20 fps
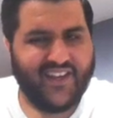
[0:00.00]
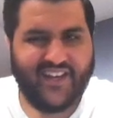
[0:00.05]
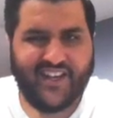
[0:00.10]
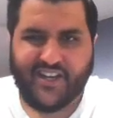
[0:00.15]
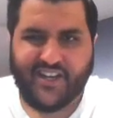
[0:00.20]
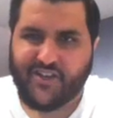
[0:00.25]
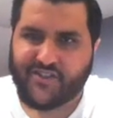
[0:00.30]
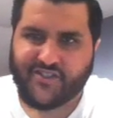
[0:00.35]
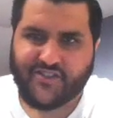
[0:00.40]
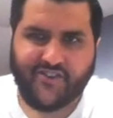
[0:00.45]

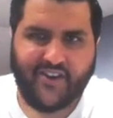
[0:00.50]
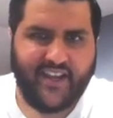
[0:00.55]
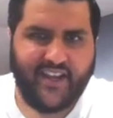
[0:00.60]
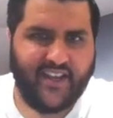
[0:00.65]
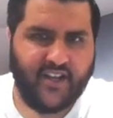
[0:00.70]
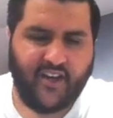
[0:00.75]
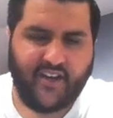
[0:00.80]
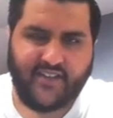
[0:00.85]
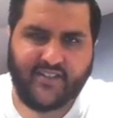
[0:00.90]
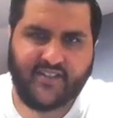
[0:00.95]
It looks great
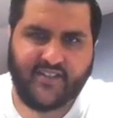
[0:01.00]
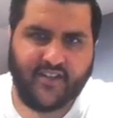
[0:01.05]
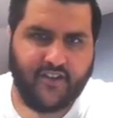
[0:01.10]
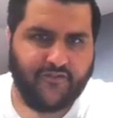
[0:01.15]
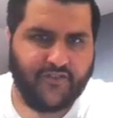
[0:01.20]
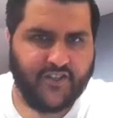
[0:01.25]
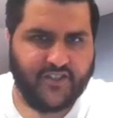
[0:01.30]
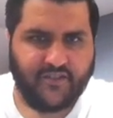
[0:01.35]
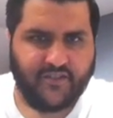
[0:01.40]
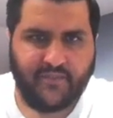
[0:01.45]
in
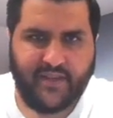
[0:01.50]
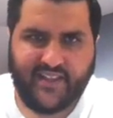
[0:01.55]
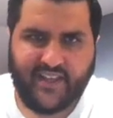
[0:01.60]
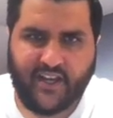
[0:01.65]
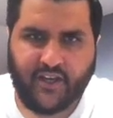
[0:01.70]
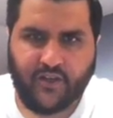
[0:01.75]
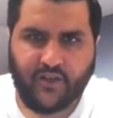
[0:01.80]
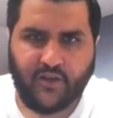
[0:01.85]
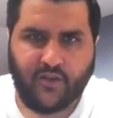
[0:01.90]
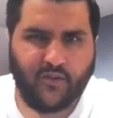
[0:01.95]
hindsight for us to make
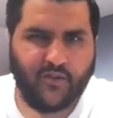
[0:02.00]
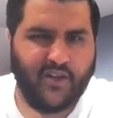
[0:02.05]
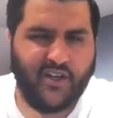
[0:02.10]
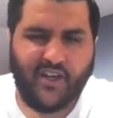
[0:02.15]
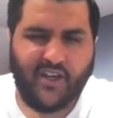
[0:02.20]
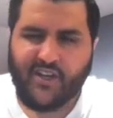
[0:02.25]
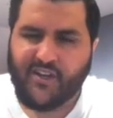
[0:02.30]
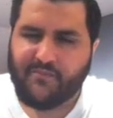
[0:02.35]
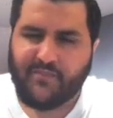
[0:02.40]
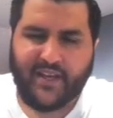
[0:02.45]
that call,
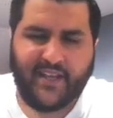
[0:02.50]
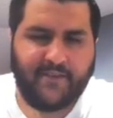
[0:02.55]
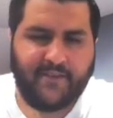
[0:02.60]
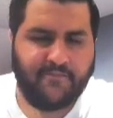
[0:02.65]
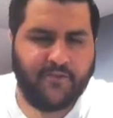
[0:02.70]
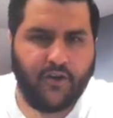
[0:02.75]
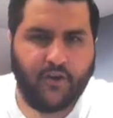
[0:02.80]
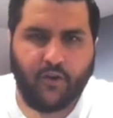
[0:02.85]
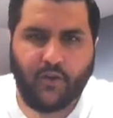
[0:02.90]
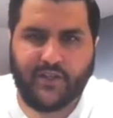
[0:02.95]
but he
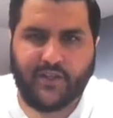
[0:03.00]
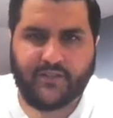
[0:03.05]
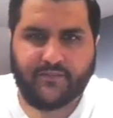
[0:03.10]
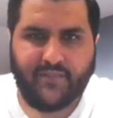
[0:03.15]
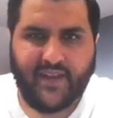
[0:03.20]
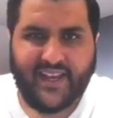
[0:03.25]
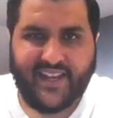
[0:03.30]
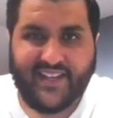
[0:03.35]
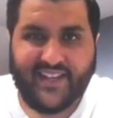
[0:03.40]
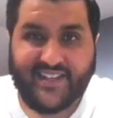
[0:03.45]
put all his
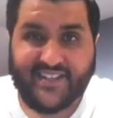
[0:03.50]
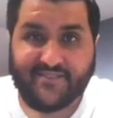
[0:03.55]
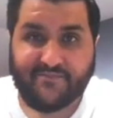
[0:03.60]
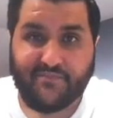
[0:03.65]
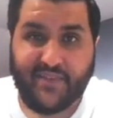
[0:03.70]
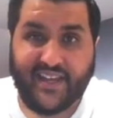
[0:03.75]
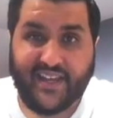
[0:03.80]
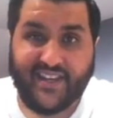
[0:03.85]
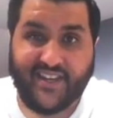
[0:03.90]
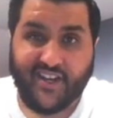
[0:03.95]

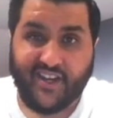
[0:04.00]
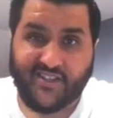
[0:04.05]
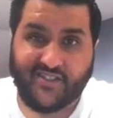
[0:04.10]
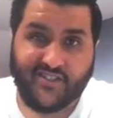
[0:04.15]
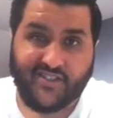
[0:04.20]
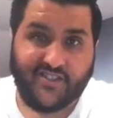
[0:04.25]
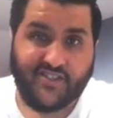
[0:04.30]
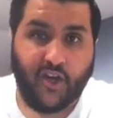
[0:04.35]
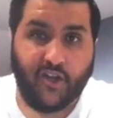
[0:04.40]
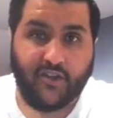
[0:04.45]
main
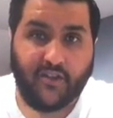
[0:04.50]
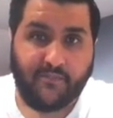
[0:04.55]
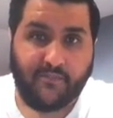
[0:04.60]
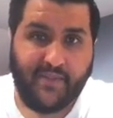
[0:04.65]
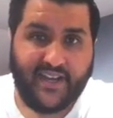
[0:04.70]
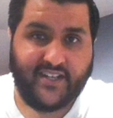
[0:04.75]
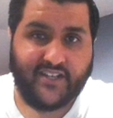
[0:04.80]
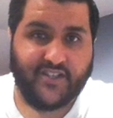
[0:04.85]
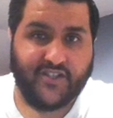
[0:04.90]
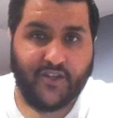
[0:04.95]
guns on the
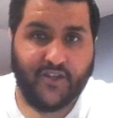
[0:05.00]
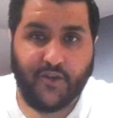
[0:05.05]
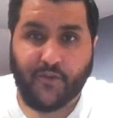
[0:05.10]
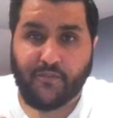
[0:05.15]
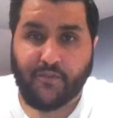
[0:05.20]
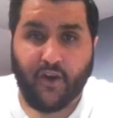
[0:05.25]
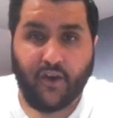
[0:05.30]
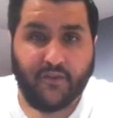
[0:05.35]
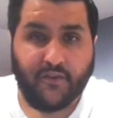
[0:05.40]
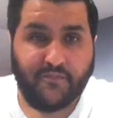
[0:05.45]
bench. So
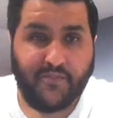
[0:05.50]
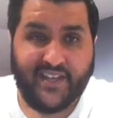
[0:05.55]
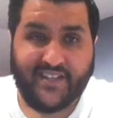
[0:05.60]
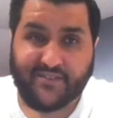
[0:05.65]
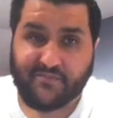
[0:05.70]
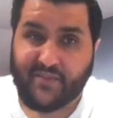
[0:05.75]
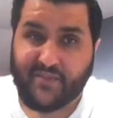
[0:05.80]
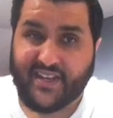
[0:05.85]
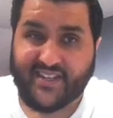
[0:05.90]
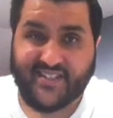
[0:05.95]
Pogba,
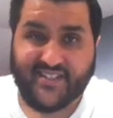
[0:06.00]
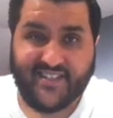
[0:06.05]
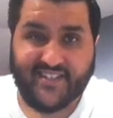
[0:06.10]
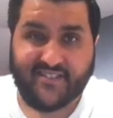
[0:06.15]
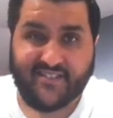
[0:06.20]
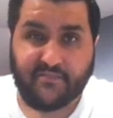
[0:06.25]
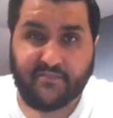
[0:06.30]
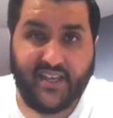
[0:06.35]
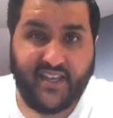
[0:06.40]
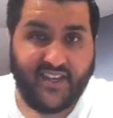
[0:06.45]
his main
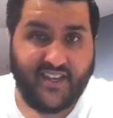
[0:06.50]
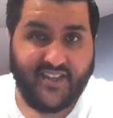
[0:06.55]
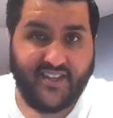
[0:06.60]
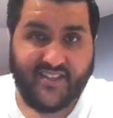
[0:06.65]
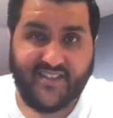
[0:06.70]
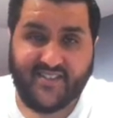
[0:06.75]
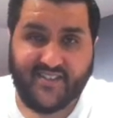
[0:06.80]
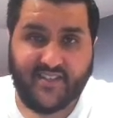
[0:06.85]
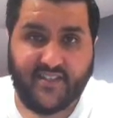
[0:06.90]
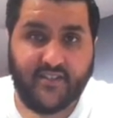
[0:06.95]
assist maker
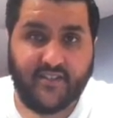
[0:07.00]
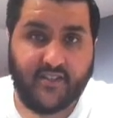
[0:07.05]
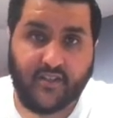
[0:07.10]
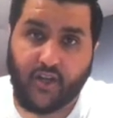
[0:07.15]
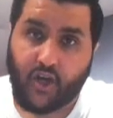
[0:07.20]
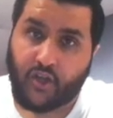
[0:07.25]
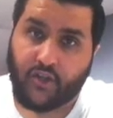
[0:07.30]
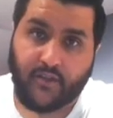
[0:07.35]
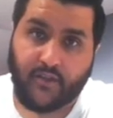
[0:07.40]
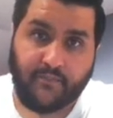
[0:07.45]
this
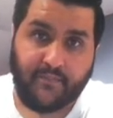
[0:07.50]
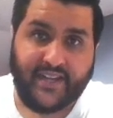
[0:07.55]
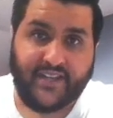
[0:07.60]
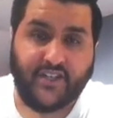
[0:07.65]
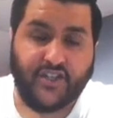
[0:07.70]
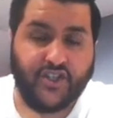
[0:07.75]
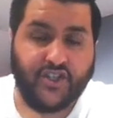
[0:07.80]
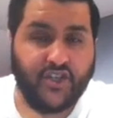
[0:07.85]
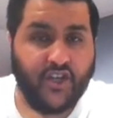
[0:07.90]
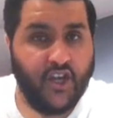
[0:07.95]
season, on the
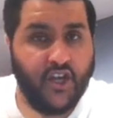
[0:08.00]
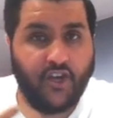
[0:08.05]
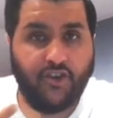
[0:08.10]
bench.